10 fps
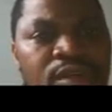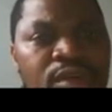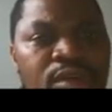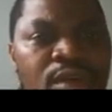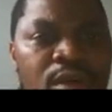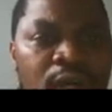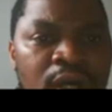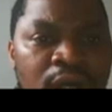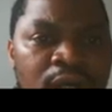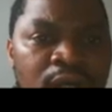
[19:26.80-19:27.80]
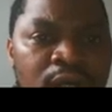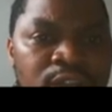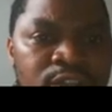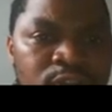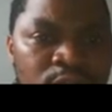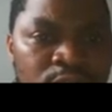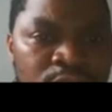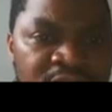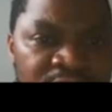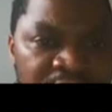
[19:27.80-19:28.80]
all draw
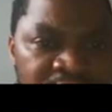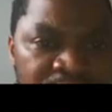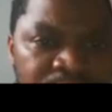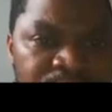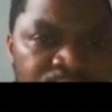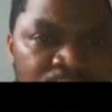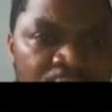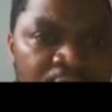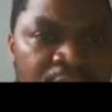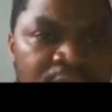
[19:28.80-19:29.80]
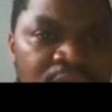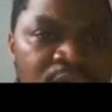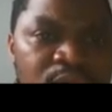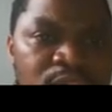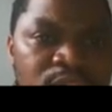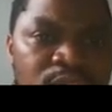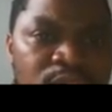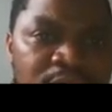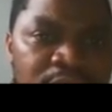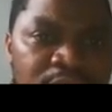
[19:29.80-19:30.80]
the vector, and then you draw
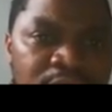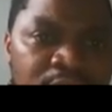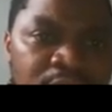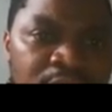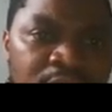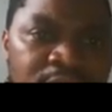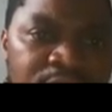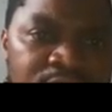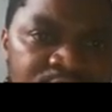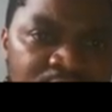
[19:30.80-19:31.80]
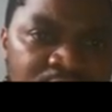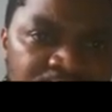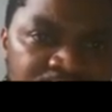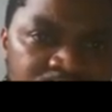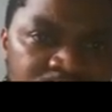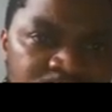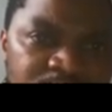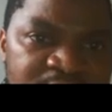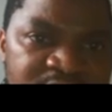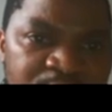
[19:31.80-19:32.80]
the resultant, which
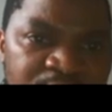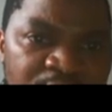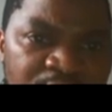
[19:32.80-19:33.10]
must be